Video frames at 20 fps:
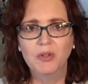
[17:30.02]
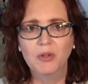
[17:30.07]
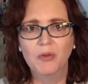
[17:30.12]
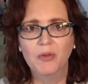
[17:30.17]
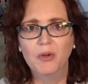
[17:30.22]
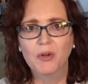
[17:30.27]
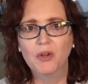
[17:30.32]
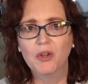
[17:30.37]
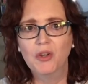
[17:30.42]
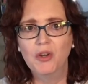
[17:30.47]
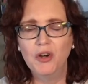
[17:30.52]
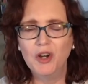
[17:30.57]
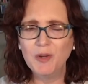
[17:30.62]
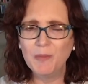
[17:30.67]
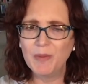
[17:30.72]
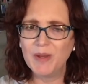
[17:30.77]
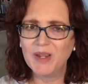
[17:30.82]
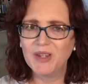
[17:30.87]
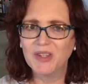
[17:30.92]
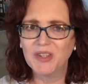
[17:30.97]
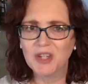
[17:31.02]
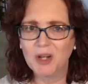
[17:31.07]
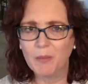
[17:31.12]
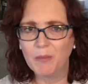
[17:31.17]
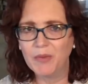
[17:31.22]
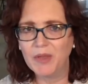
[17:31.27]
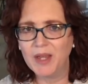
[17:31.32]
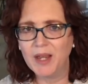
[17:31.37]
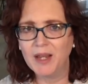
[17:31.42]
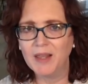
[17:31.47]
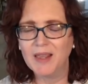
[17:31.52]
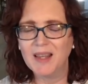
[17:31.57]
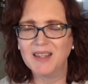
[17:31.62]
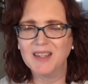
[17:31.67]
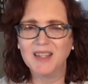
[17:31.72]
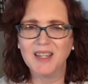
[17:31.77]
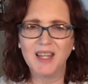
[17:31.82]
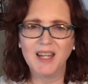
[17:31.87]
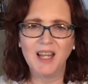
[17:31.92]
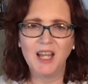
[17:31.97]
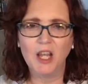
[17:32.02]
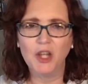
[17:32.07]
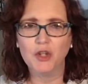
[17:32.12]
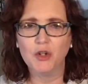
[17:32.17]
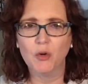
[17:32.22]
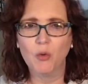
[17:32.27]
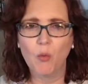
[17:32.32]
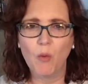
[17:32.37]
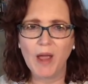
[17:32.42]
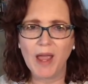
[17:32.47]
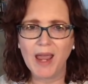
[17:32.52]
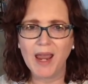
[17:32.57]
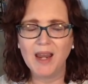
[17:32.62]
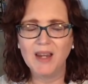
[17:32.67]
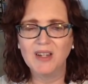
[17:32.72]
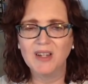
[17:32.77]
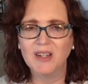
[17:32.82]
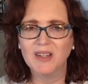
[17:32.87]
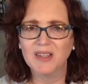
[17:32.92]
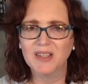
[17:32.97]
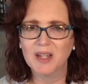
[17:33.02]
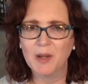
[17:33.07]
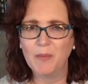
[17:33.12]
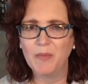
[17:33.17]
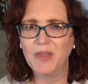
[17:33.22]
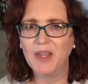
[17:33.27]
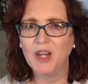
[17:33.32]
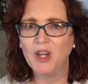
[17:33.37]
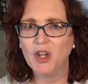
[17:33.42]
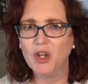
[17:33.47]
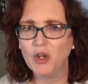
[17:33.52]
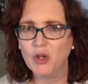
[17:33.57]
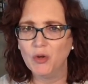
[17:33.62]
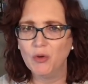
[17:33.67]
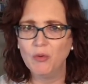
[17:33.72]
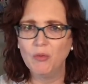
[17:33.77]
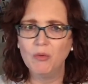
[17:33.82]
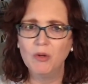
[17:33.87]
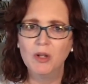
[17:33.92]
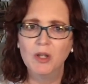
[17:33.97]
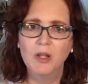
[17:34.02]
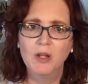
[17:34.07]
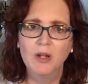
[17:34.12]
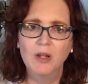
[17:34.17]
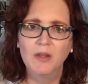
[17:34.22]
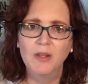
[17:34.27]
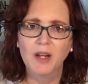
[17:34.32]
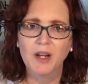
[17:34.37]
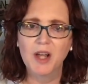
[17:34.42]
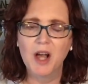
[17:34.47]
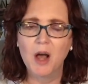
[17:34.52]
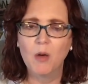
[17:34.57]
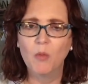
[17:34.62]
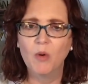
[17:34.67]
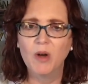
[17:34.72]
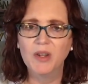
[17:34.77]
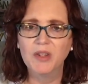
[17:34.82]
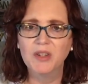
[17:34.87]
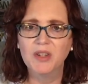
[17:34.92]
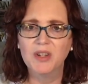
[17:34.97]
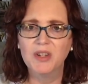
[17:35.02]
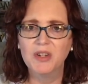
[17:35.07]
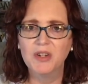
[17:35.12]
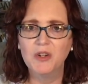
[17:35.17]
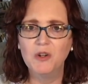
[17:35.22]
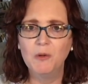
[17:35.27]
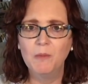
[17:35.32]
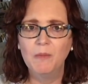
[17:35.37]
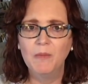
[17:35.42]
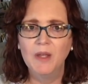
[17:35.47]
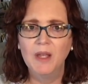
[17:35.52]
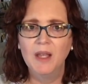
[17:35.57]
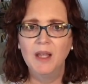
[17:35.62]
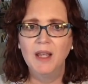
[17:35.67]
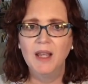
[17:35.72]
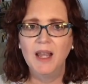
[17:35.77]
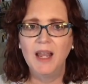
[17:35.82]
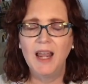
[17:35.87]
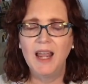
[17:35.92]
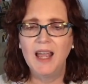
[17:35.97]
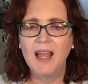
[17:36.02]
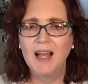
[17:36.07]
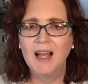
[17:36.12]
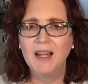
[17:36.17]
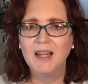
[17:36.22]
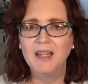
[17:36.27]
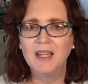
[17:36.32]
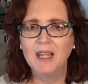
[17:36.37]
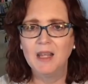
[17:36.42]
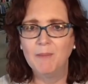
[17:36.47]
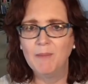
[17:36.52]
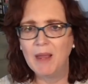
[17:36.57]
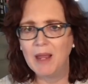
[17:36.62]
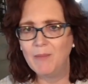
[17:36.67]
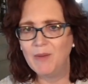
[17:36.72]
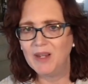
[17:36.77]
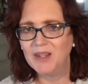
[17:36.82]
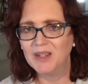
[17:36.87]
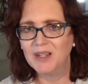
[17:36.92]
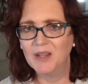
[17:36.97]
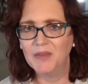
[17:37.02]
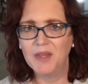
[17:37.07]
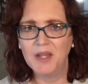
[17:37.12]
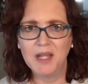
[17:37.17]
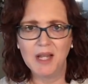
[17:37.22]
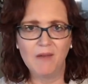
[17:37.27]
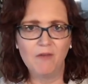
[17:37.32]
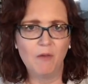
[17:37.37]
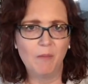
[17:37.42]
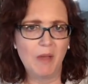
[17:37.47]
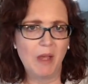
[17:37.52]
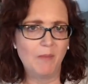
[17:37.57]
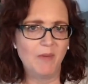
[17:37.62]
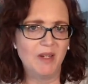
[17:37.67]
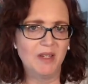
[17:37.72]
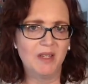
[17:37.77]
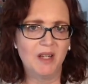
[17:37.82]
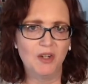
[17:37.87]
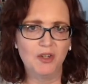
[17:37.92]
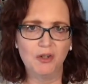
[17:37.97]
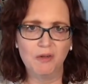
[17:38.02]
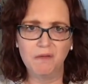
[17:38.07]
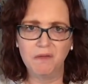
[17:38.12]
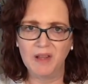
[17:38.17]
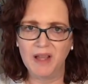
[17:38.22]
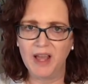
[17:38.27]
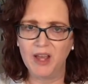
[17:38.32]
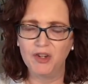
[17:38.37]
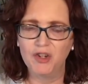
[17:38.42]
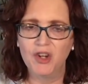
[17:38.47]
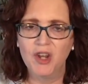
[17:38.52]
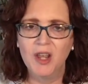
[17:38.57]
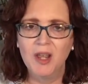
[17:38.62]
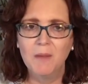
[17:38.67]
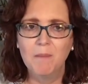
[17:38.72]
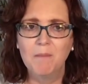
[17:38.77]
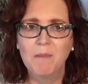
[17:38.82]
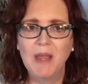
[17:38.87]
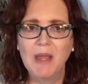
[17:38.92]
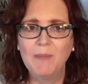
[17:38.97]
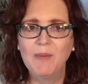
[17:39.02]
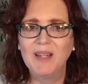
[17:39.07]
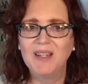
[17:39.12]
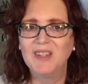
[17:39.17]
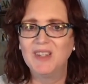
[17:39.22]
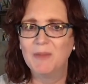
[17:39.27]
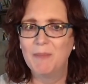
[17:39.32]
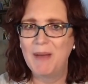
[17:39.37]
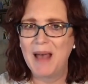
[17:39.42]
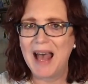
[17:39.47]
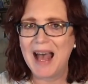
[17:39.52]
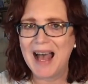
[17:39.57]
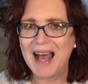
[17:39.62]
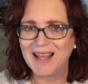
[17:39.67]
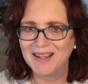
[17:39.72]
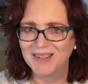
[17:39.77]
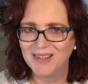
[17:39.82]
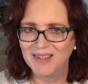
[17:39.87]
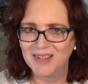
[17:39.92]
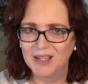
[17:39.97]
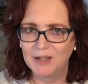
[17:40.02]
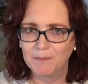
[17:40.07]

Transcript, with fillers: there could be something that's getting in your way to something new that God wants to do. And maybe it's not the devil. Maybe it's not your flesh. Maybe it's the past.